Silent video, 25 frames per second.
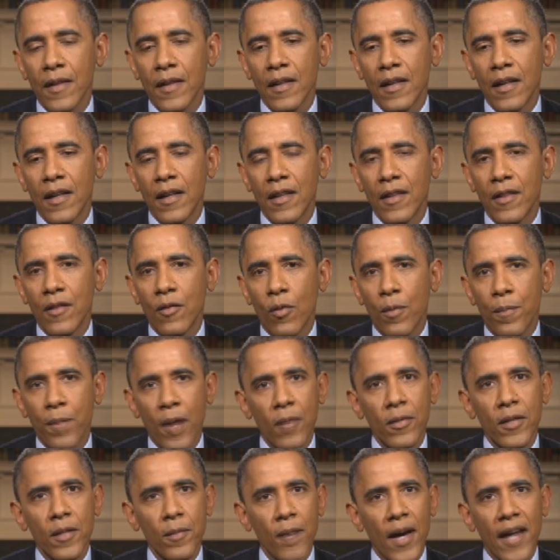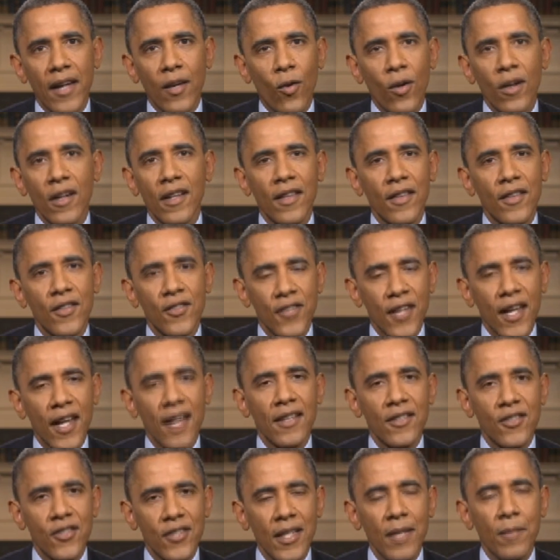Republican minority in the
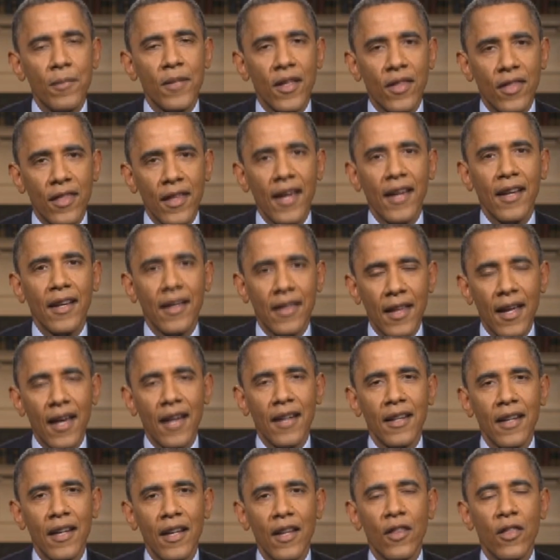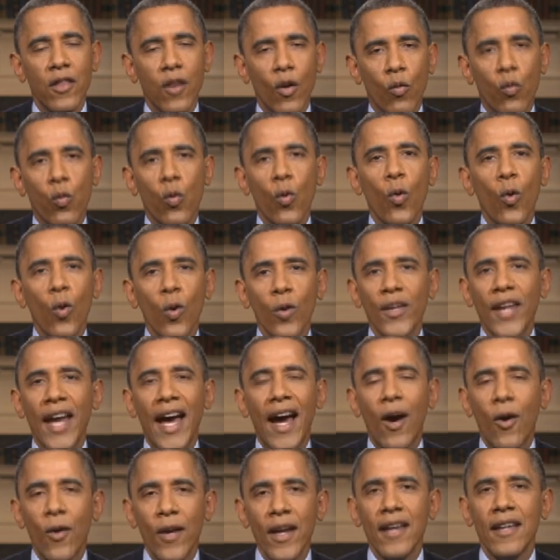Senate seem to think that the rule
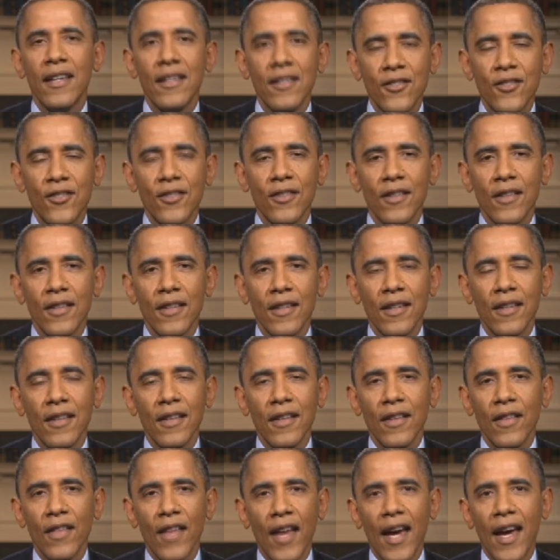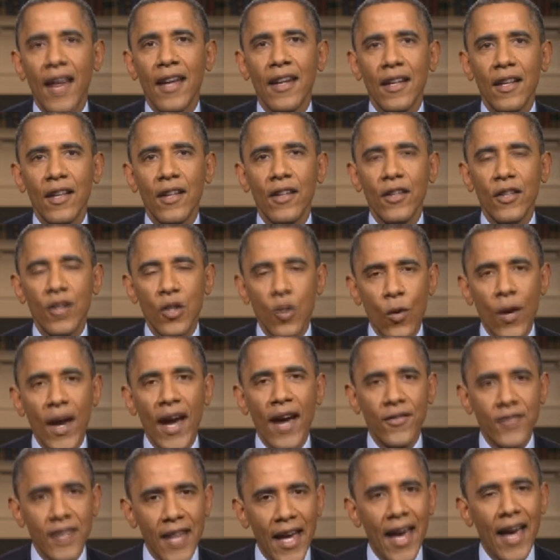now is that you have
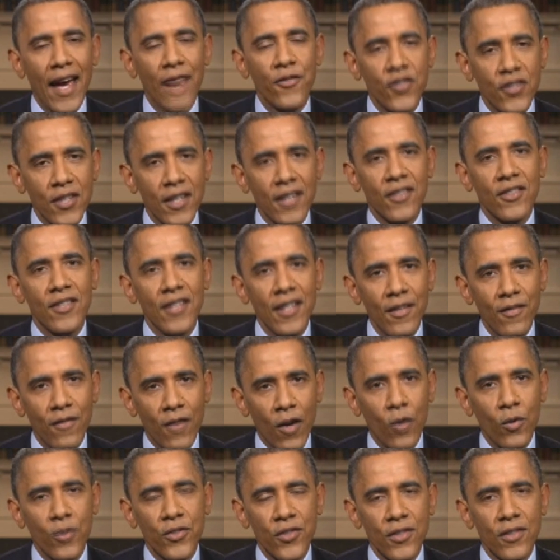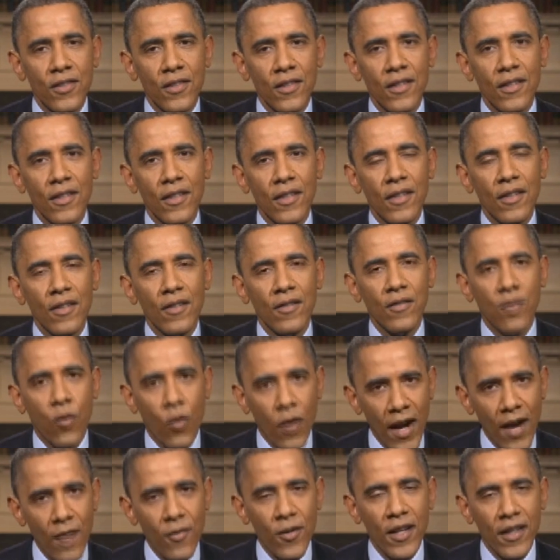to have 60 votes for
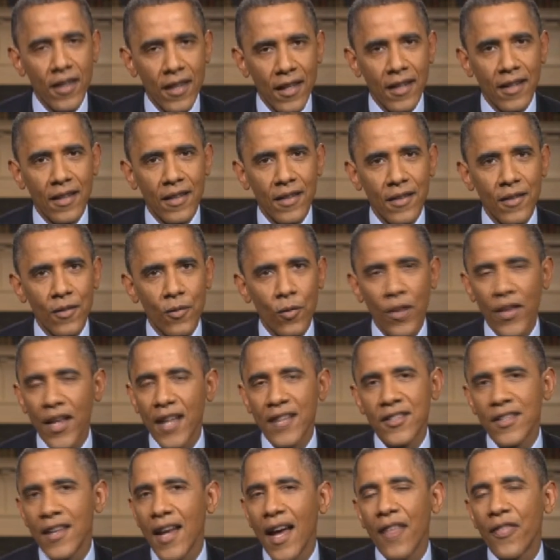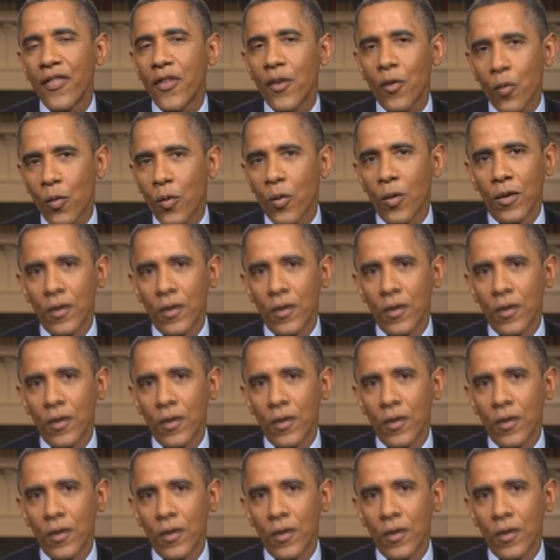everything. Well, that's not the rule.